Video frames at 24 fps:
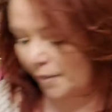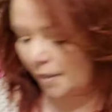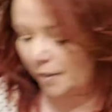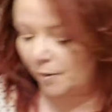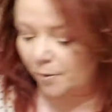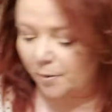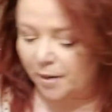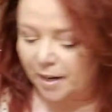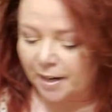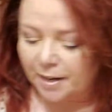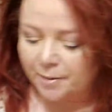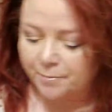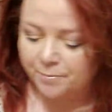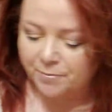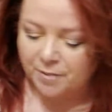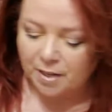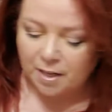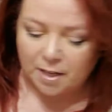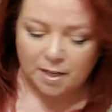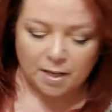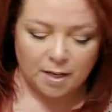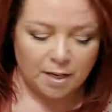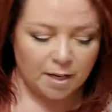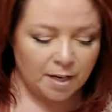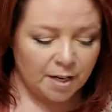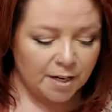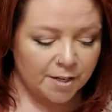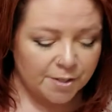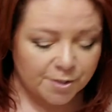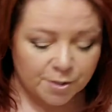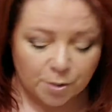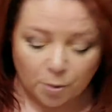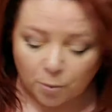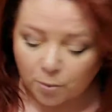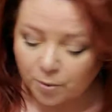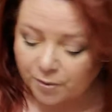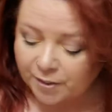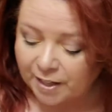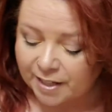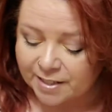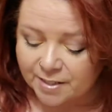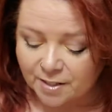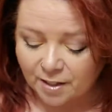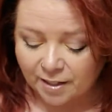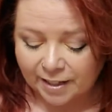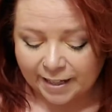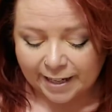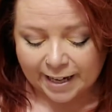Okay, so that's
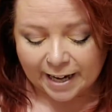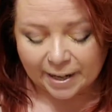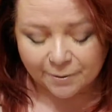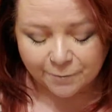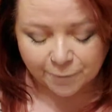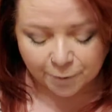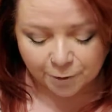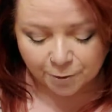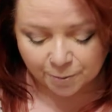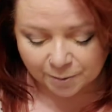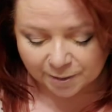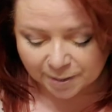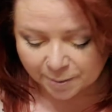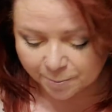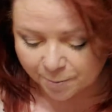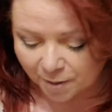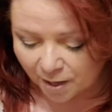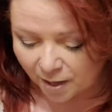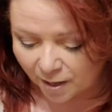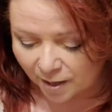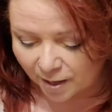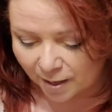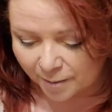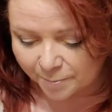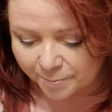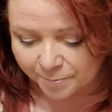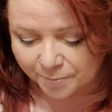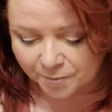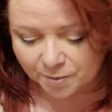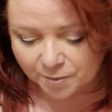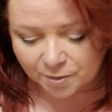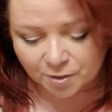all I have for you, Libra.